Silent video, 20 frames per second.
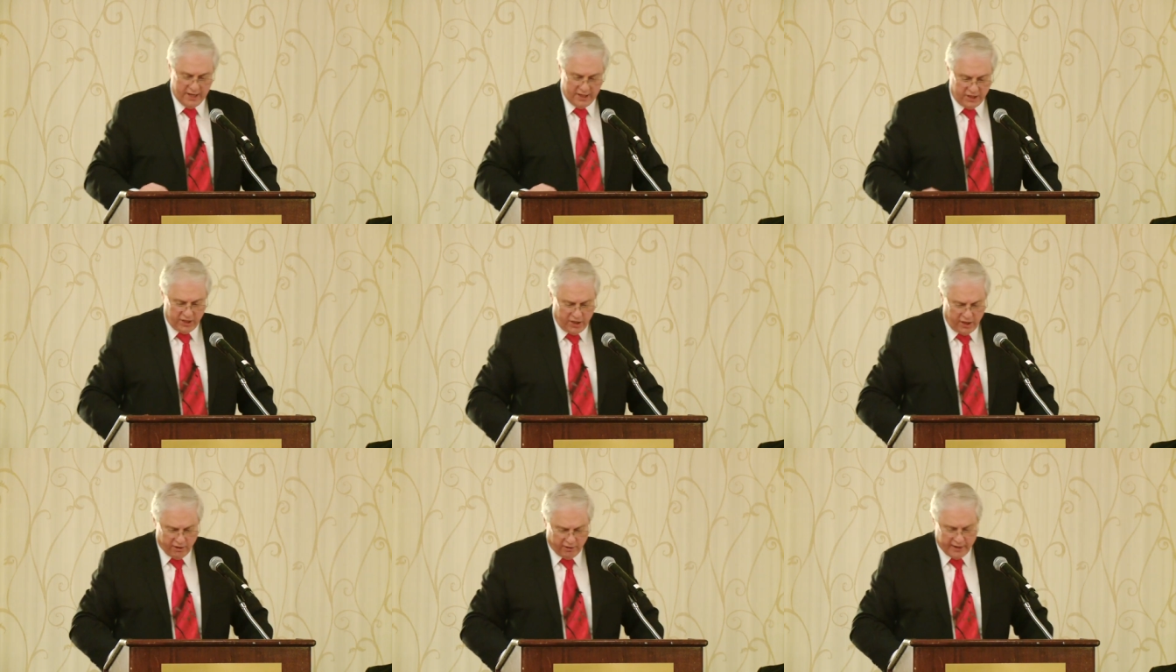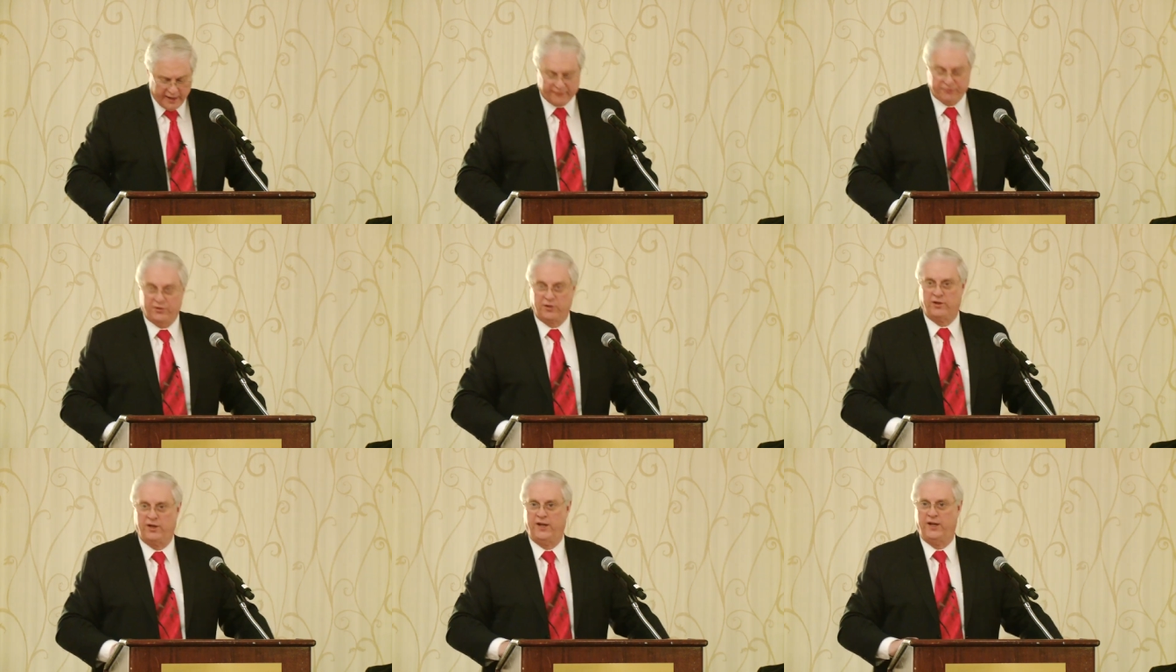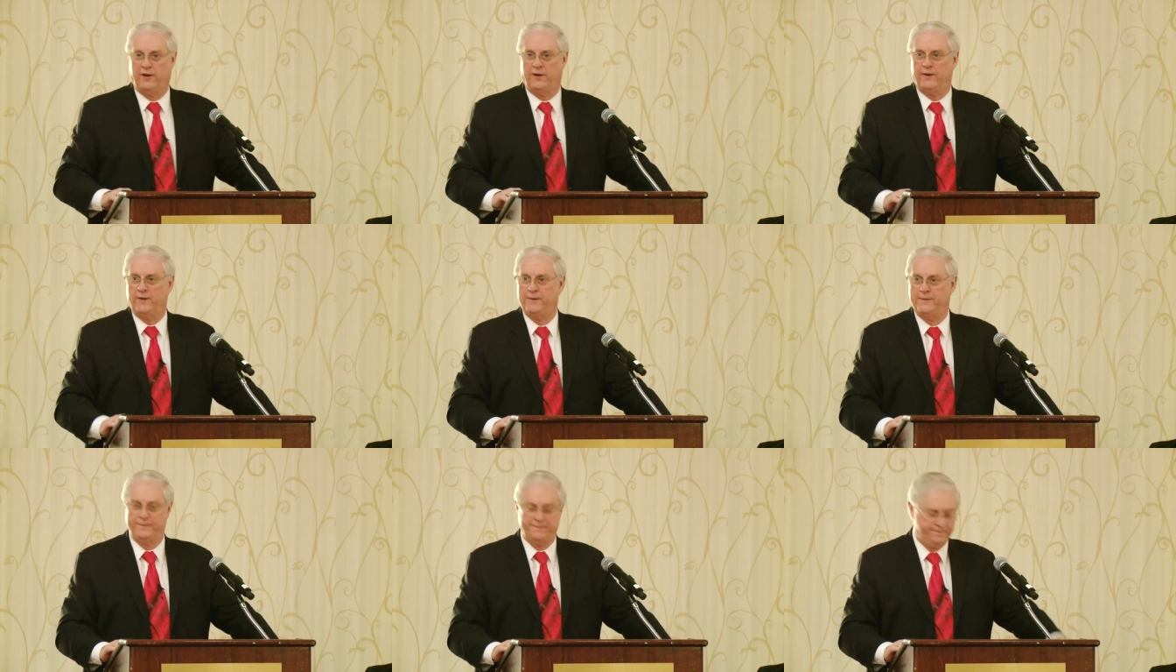year after year.
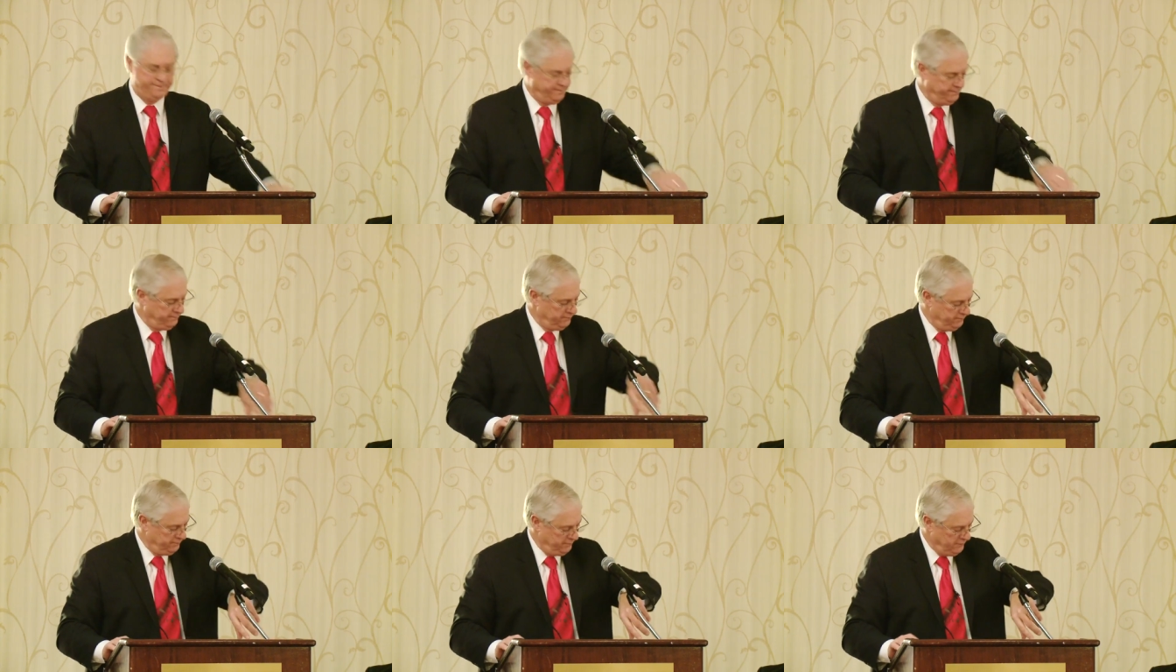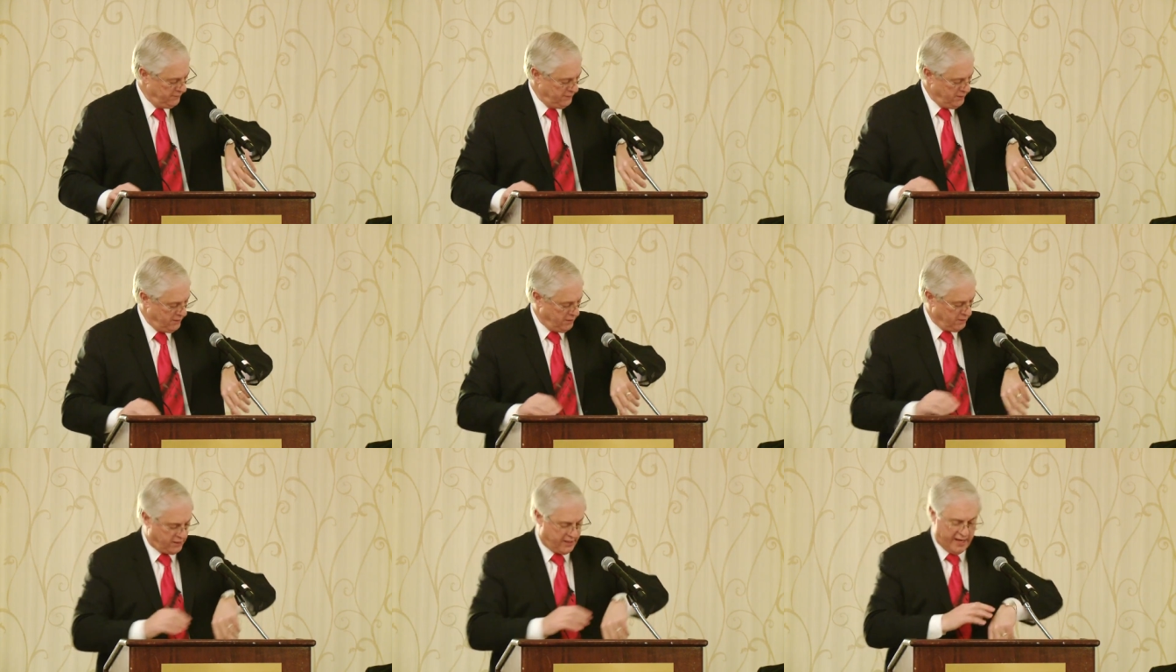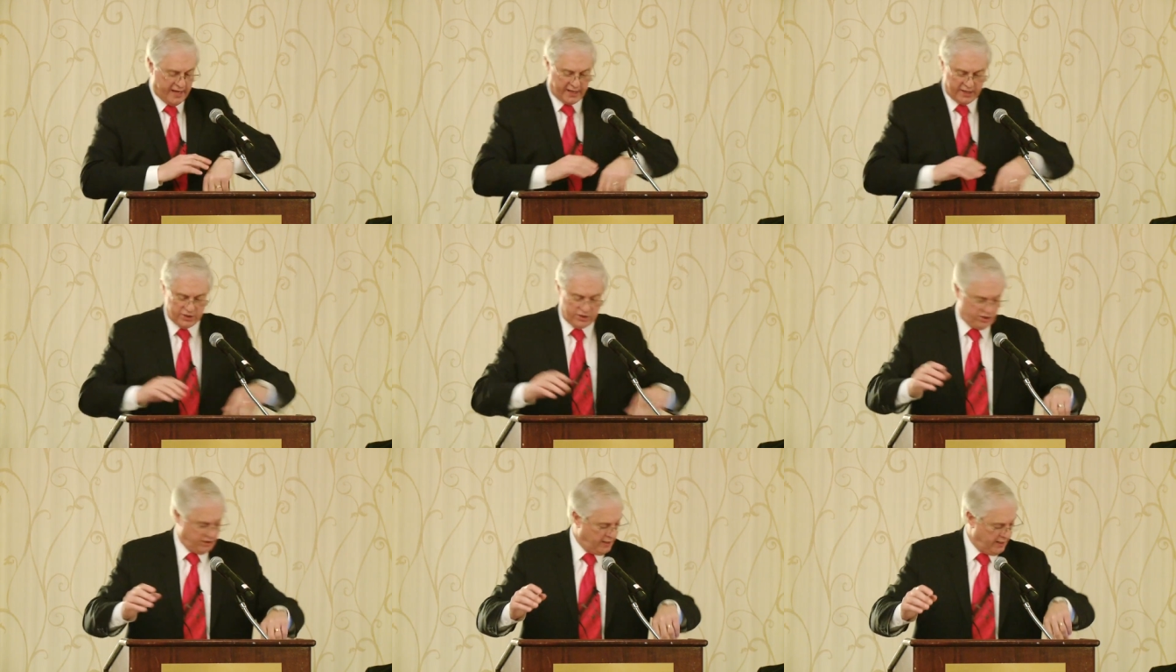Okay, I got
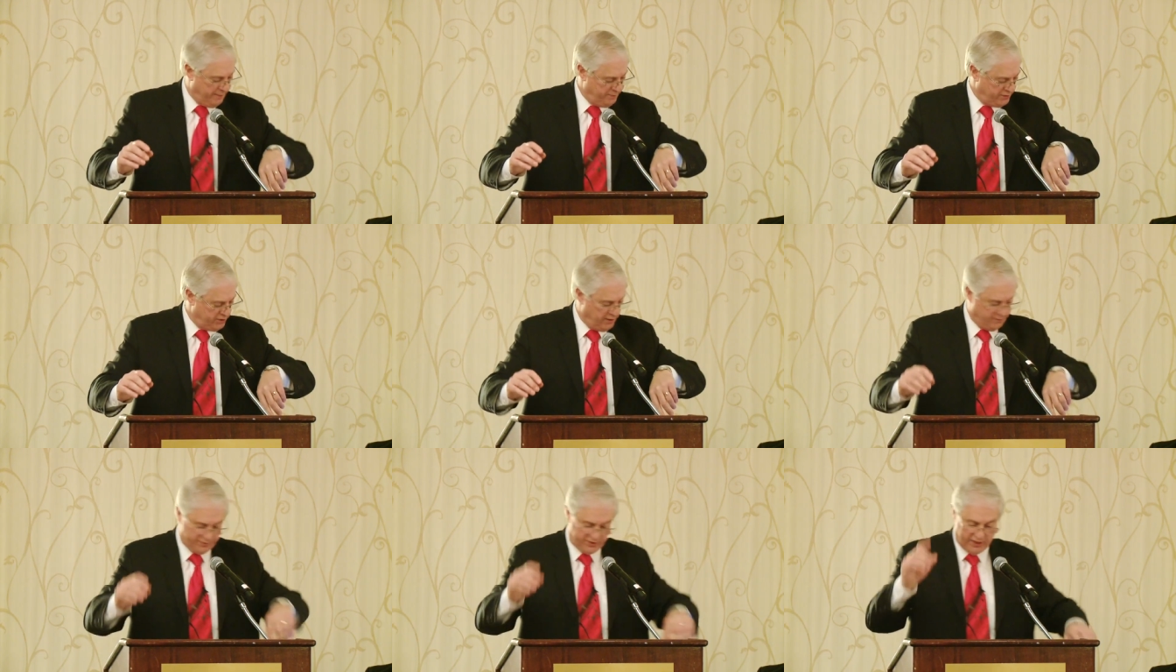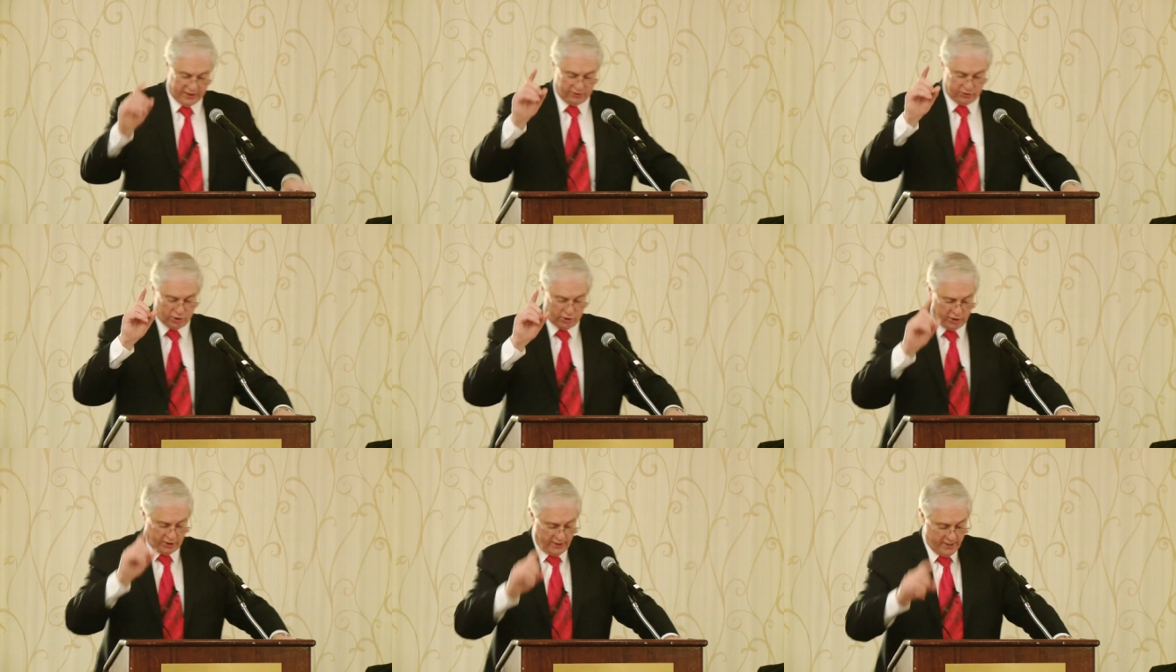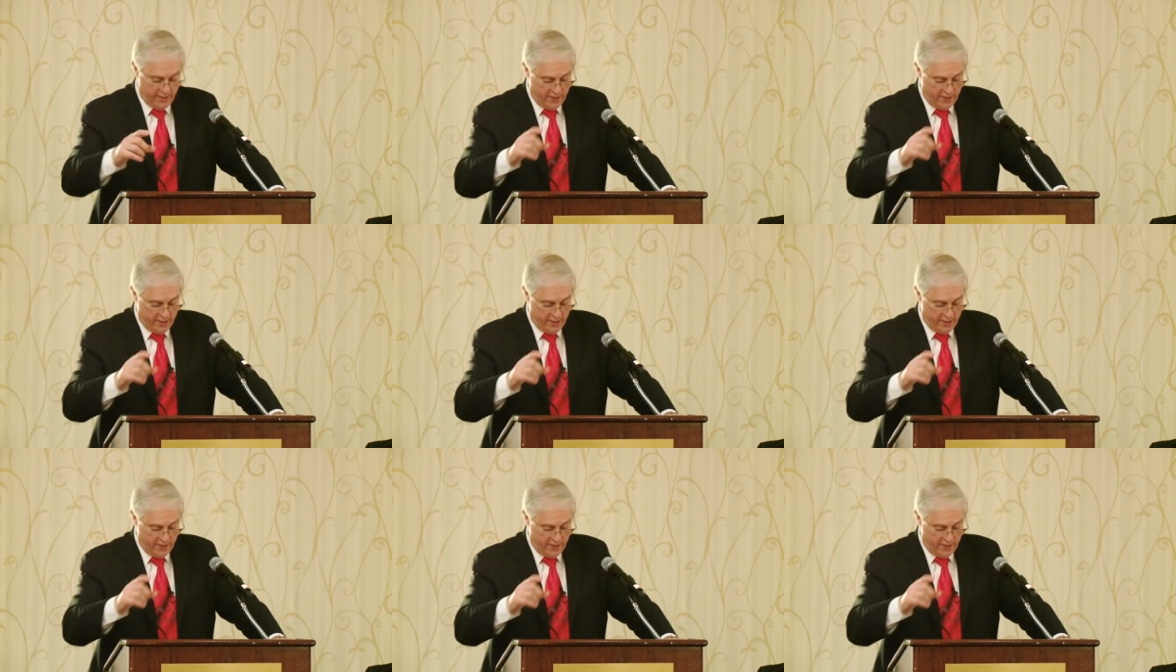to shut up. It's almost 8.30.